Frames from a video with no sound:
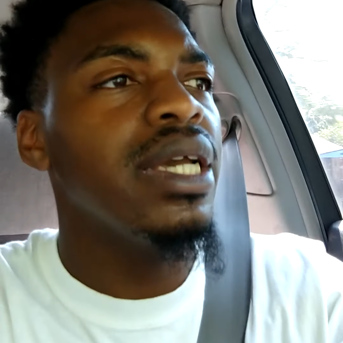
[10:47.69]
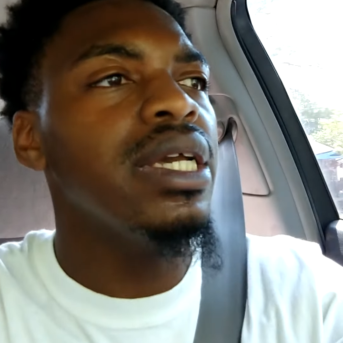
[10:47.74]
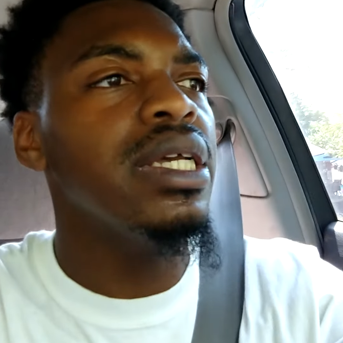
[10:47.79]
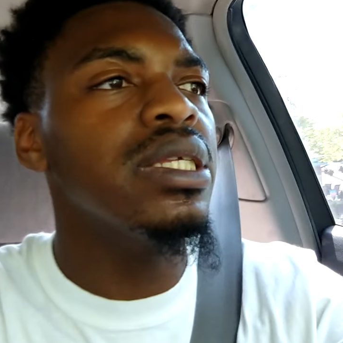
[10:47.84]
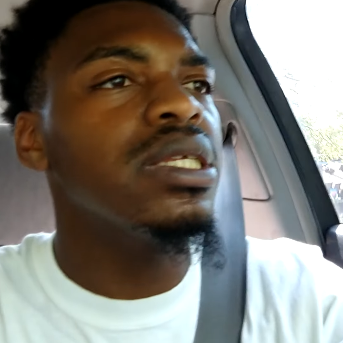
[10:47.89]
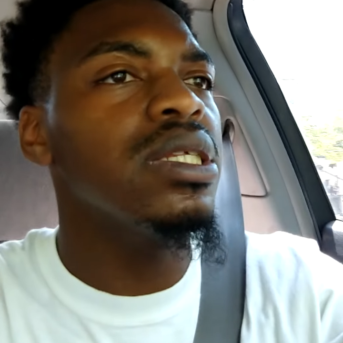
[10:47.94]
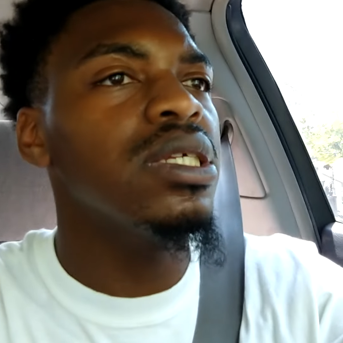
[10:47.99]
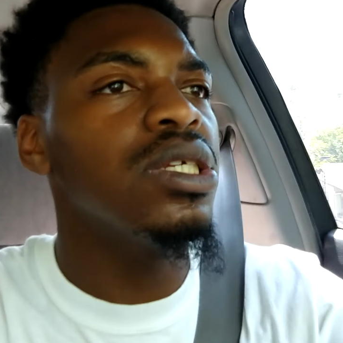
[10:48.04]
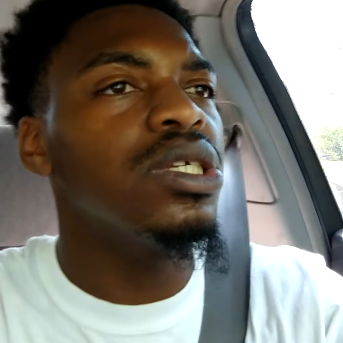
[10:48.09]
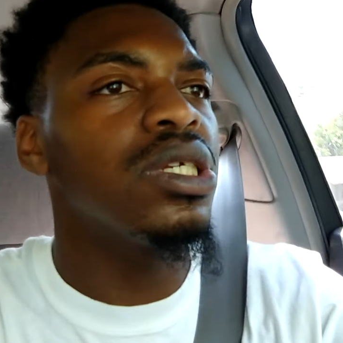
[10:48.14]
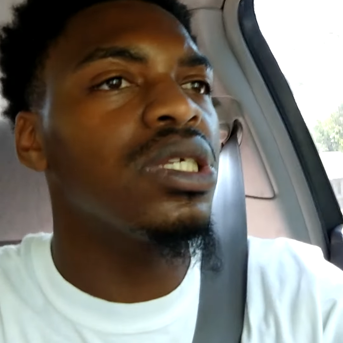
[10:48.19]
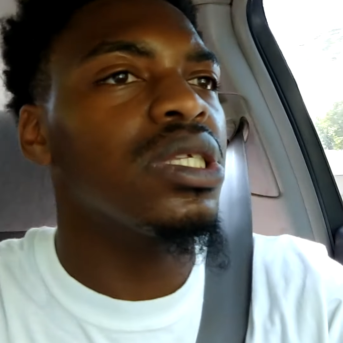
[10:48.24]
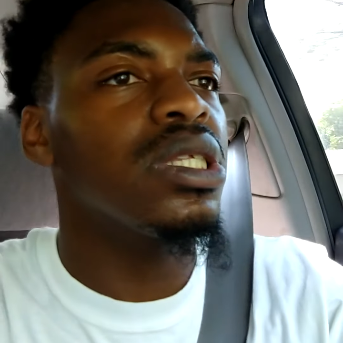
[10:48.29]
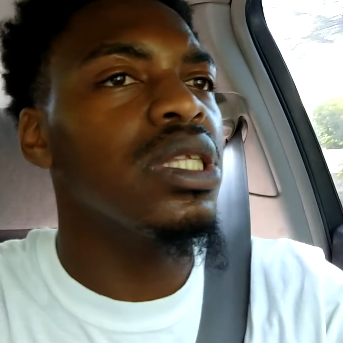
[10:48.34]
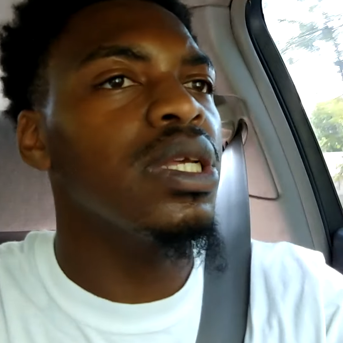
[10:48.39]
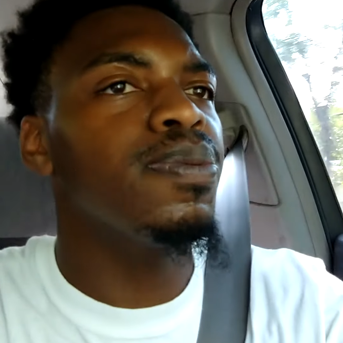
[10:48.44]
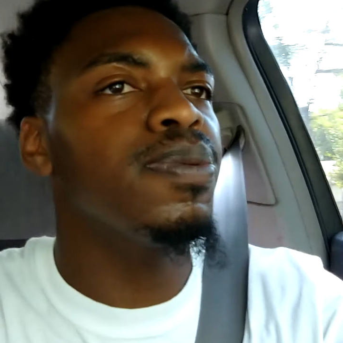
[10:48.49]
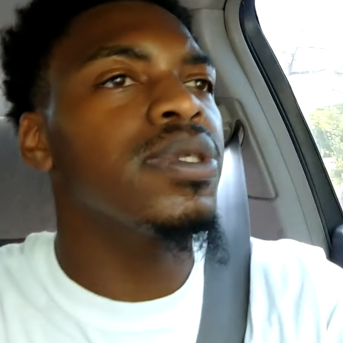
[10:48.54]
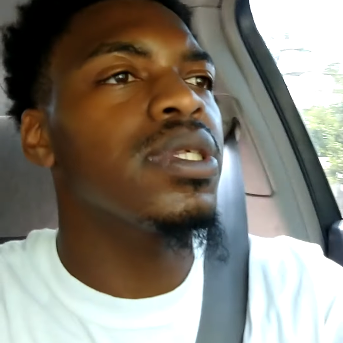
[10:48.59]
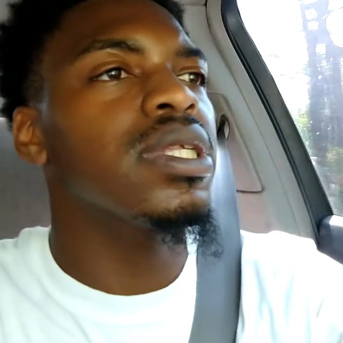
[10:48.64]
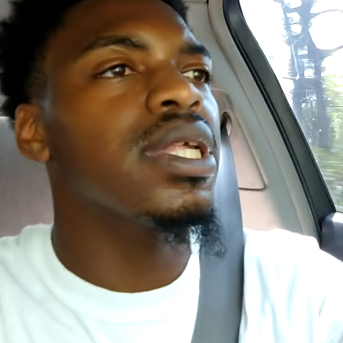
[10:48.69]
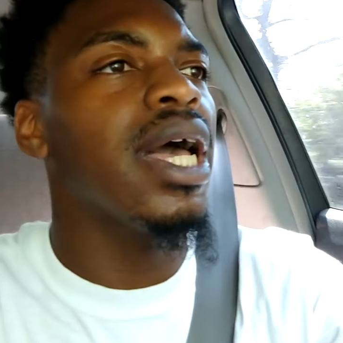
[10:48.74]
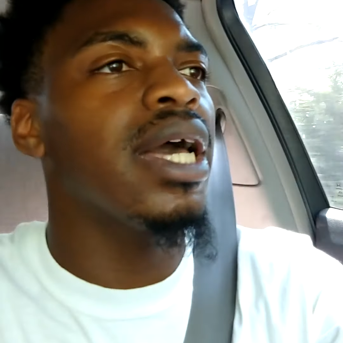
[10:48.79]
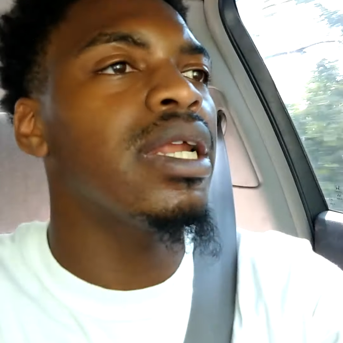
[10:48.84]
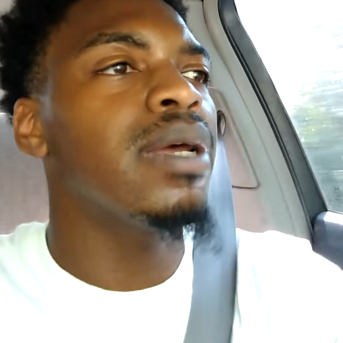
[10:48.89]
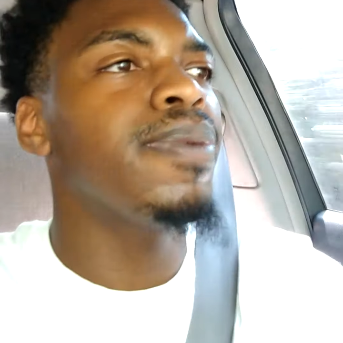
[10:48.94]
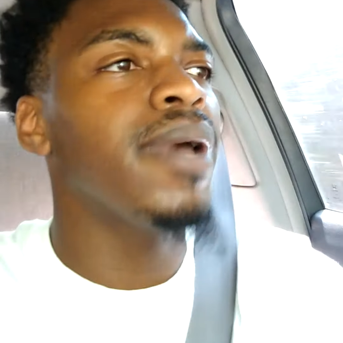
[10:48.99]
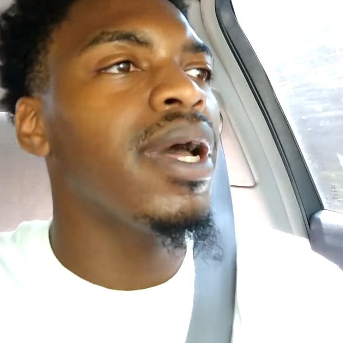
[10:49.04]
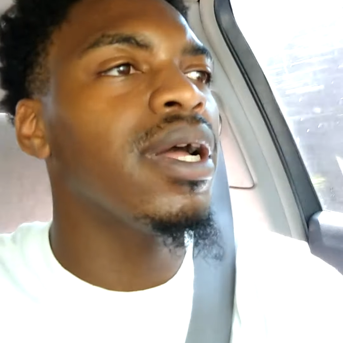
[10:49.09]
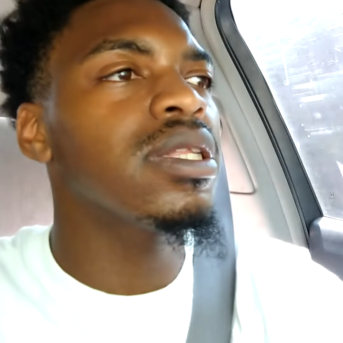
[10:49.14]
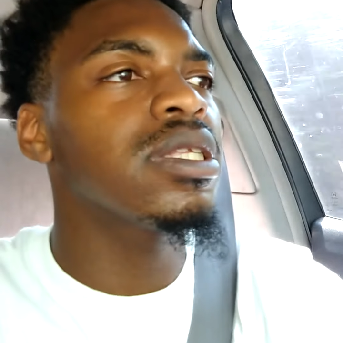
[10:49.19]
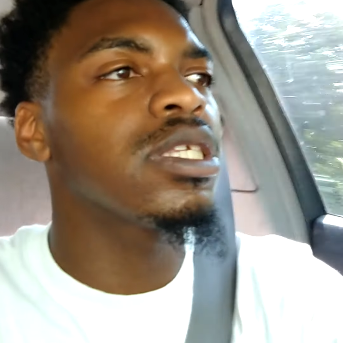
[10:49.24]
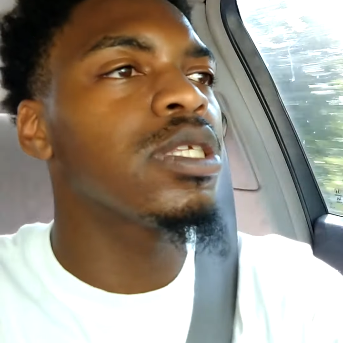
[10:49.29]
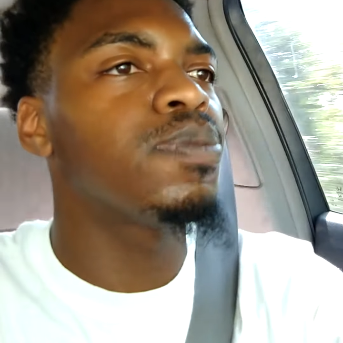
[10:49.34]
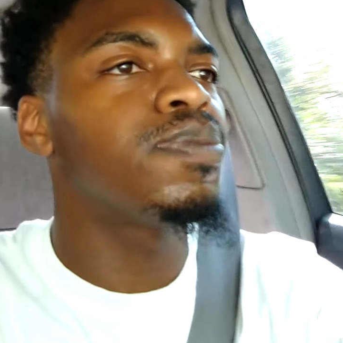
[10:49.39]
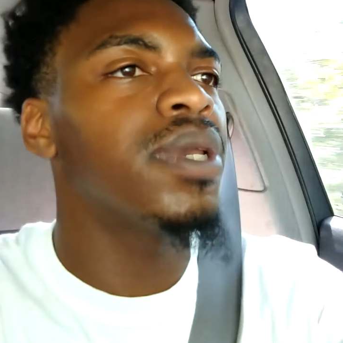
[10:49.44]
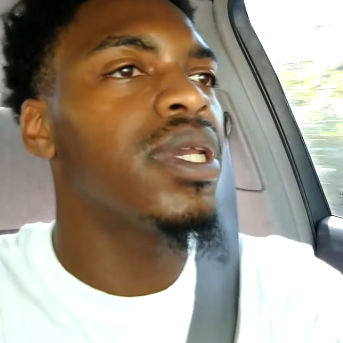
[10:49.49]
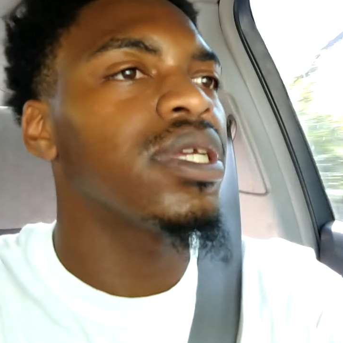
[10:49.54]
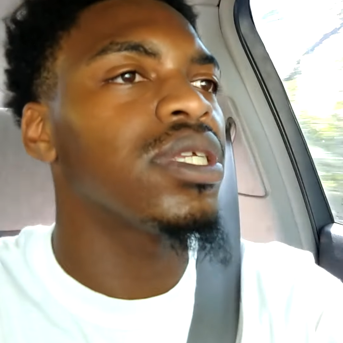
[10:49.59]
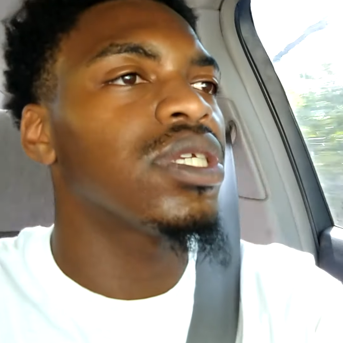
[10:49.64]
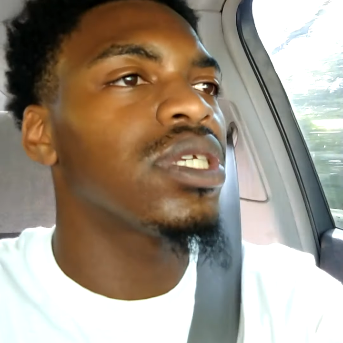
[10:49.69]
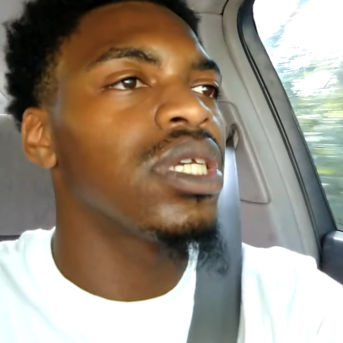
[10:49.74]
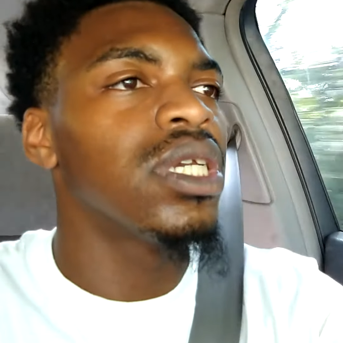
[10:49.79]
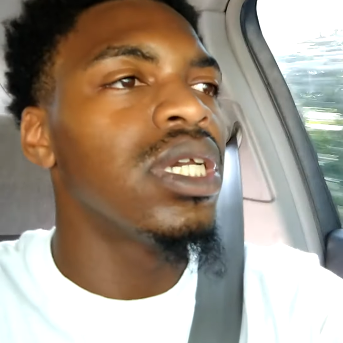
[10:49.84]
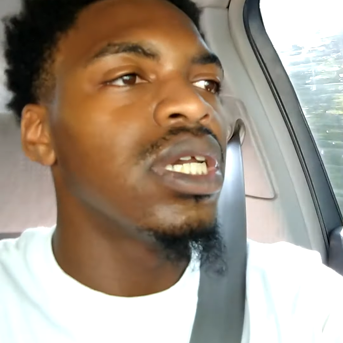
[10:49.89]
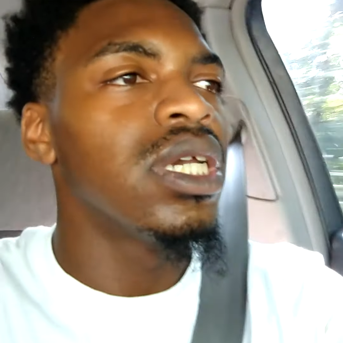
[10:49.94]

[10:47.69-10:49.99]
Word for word: easily just slip and slide up out this bitch.